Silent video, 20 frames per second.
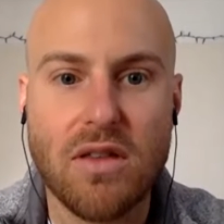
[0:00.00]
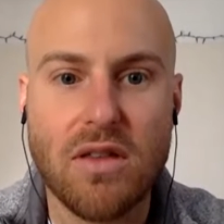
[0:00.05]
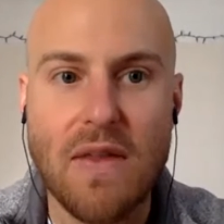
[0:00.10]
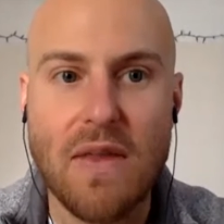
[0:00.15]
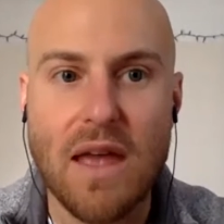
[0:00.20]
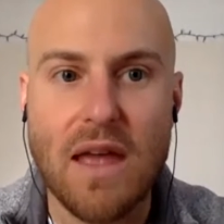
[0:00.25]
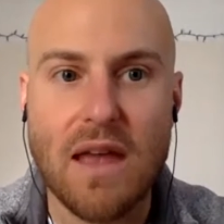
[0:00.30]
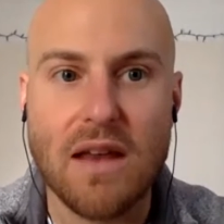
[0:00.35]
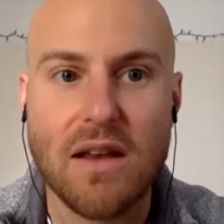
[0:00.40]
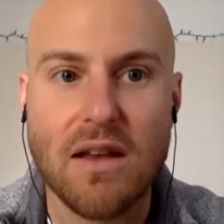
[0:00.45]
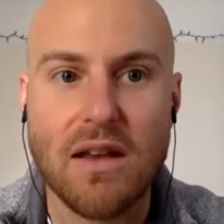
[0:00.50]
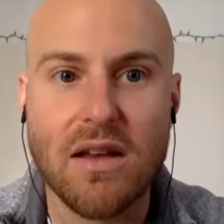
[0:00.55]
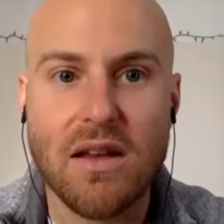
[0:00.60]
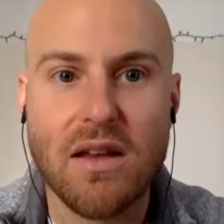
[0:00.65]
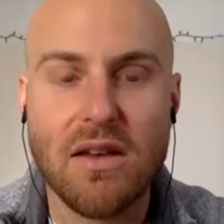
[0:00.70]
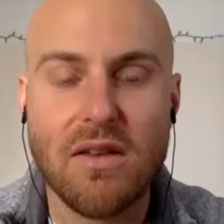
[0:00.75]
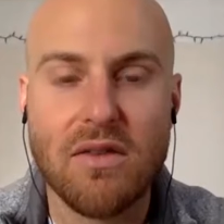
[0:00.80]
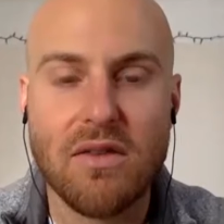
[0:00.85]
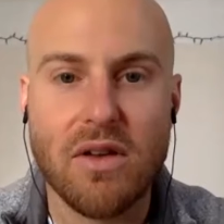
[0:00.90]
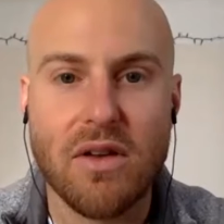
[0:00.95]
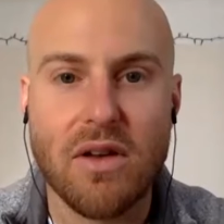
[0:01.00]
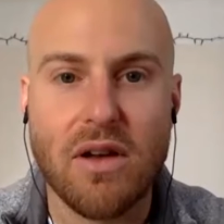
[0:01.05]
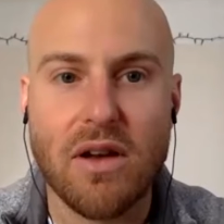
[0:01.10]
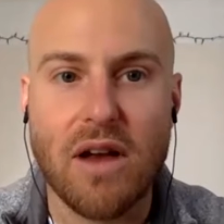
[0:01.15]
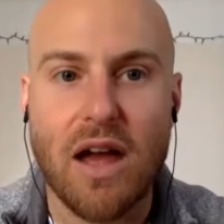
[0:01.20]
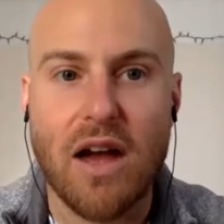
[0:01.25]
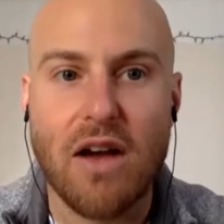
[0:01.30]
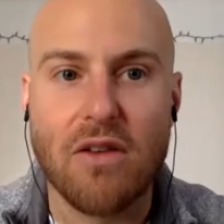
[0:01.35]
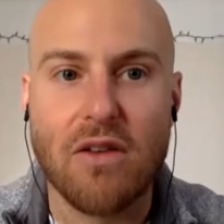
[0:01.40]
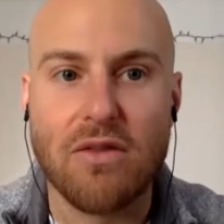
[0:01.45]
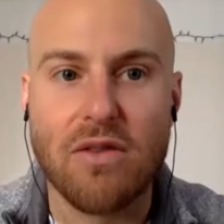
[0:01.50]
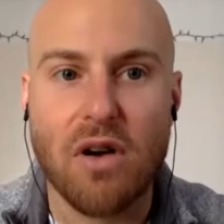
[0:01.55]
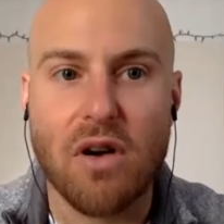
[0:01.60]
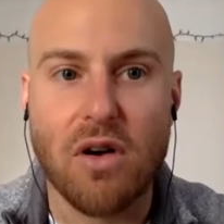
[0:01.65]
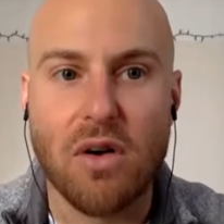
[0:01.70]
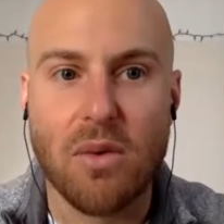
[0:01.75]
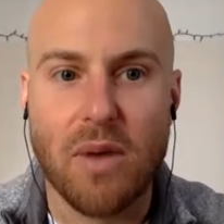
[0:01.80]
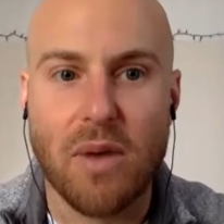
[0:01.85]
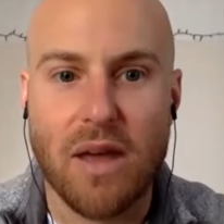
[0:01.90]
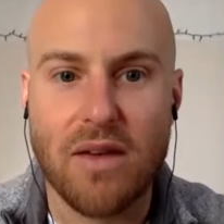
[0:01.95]
and then figure out how
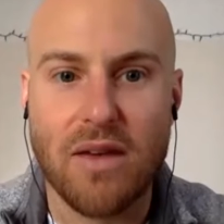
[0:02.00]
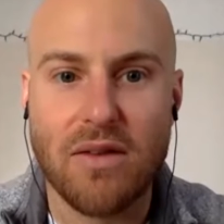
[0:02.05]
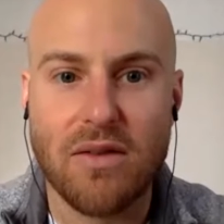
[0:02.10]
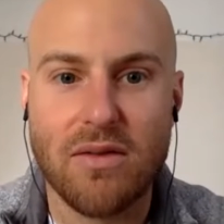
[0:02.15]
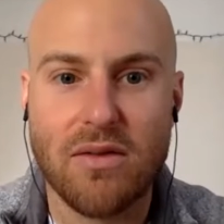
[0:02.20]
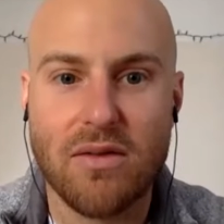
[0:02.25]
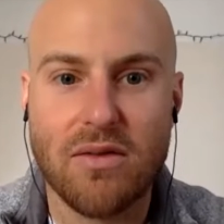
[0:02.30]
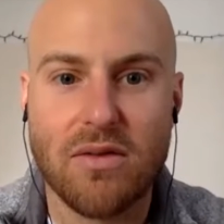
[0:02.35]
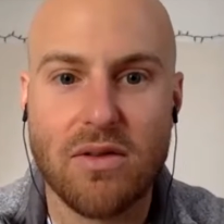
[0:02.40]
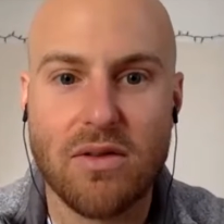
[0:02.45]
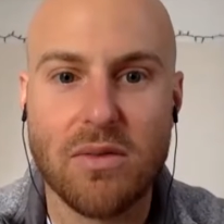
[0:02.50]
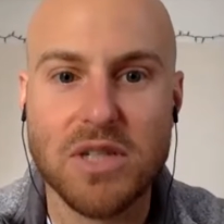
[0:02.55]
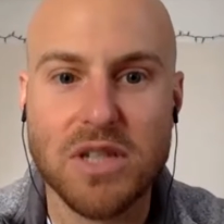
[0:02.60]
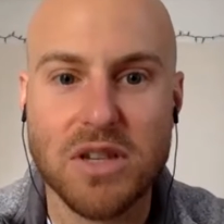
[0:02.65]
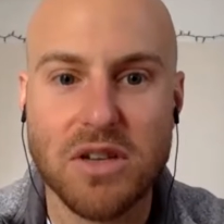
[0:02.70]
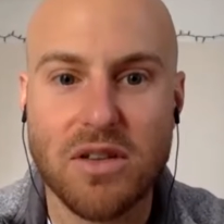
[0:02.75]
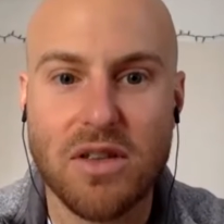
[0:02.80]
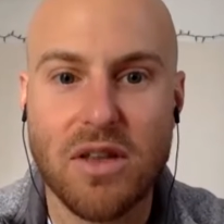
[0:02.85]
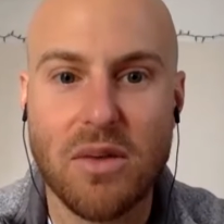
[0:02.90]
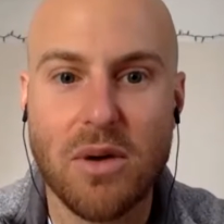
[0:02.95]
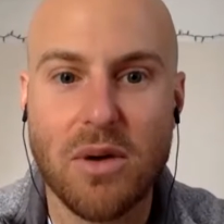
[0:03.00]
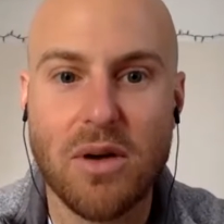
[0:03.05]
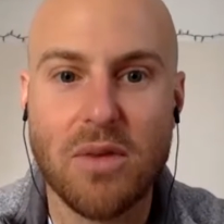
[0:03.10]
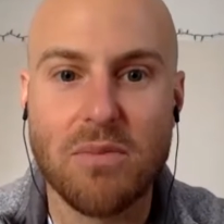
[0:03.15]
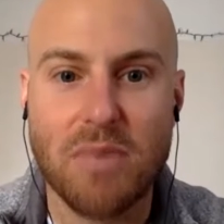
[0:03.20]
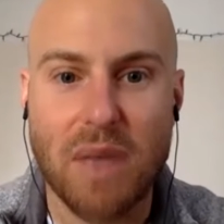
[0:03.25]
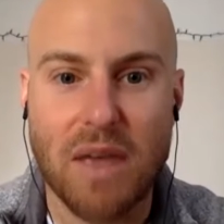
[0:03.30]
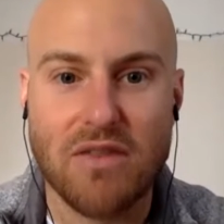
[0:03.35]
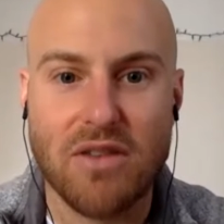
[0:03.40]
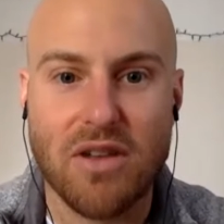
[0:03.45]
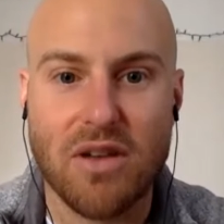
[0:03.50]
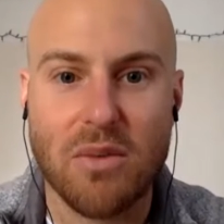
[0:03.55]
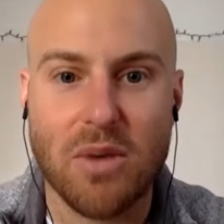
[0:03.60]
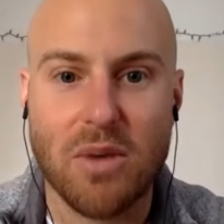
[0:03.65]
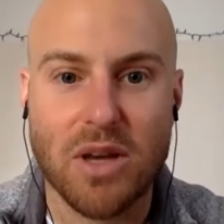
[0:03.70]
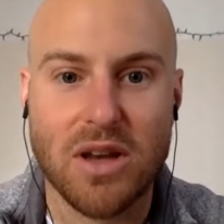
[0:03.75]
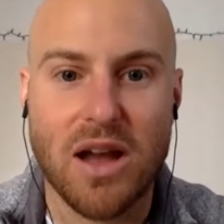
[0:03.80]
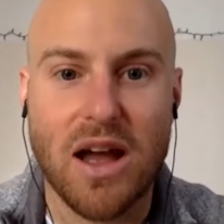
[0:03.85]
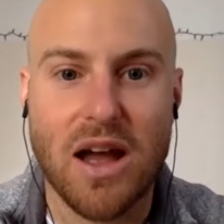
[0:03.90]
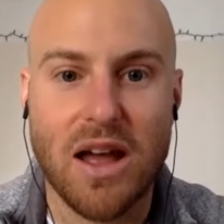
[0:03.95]
far away from each other they were based on
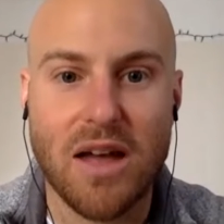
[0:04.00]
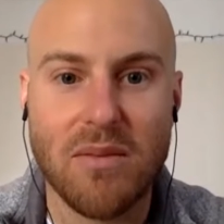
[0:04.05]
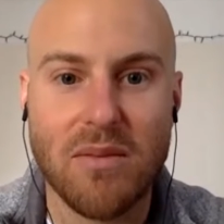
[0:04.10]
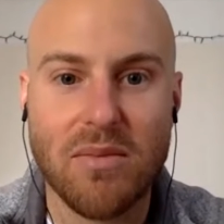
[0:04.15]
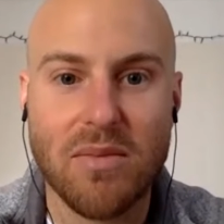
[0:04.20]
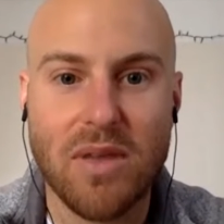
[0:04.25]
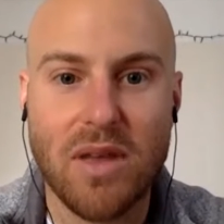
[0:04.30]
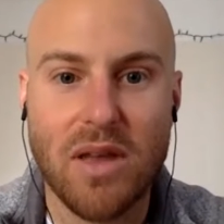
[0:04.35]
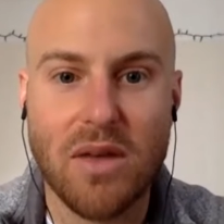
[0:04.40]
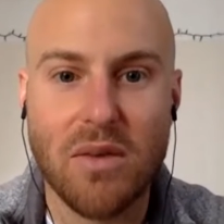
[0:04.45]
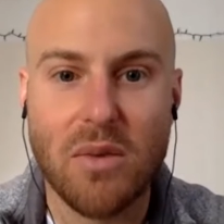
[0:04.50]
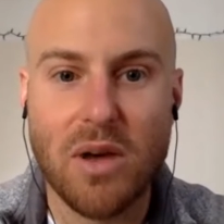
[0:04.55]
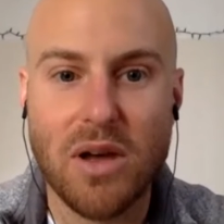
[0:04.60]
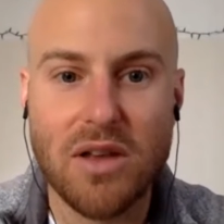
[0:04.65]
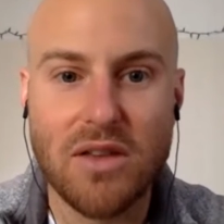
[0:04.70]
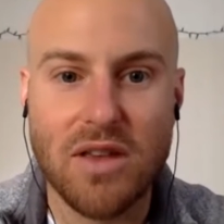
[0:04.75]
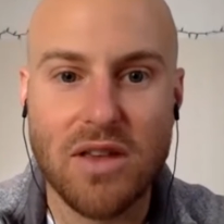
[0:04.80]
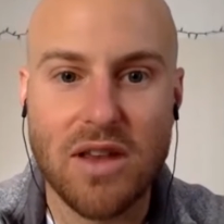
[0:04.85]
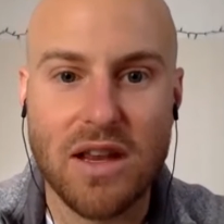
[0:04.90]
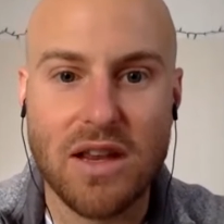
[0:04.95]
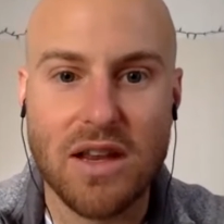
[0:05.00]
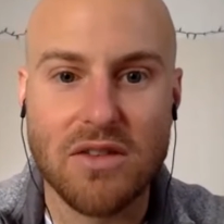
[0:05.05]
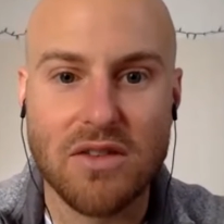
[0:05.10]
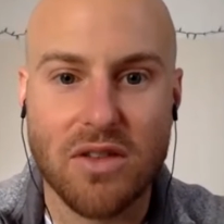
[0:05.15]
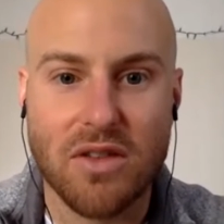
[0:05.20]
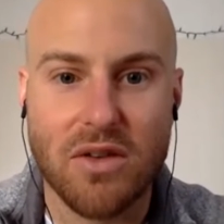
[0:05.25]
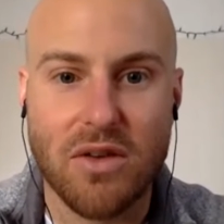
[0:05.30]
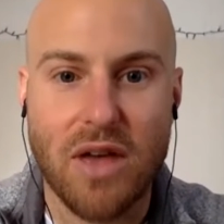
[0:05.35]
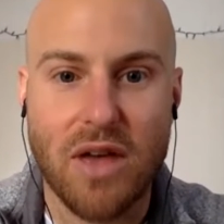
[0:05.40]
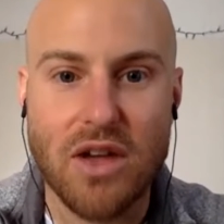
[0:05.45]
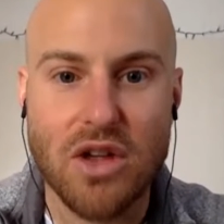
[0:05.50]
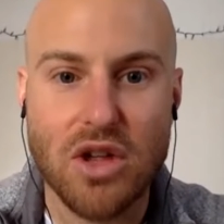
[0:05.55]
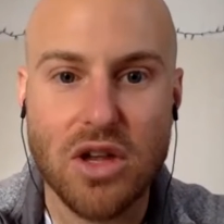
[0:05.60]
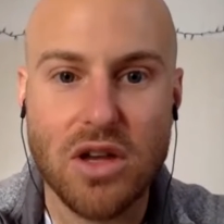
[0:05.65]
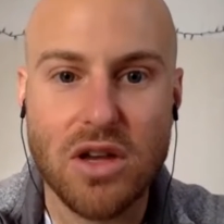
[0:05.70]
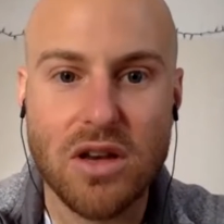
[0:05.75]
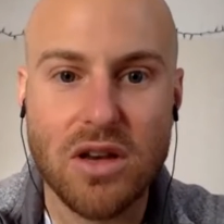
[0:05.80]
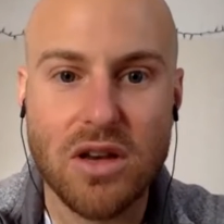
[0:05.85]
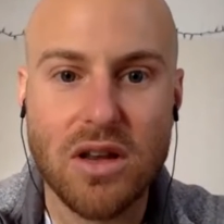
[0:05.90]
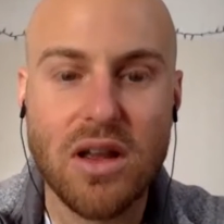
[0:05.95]
what time it was at each
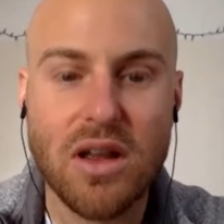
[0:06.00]
location.